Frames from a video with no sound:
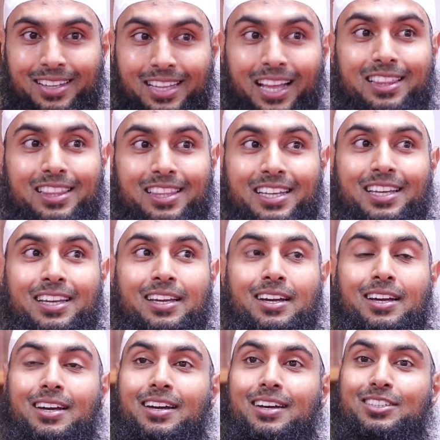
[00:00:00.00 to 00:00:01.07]
that the
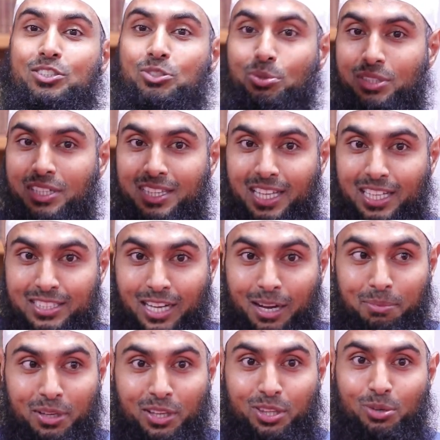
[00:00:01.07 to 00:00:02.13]
student that's
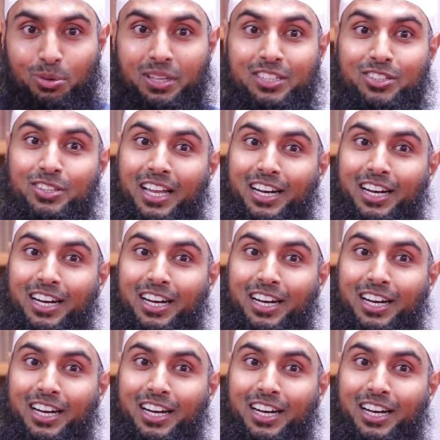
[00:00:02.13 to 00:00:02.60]
coming through into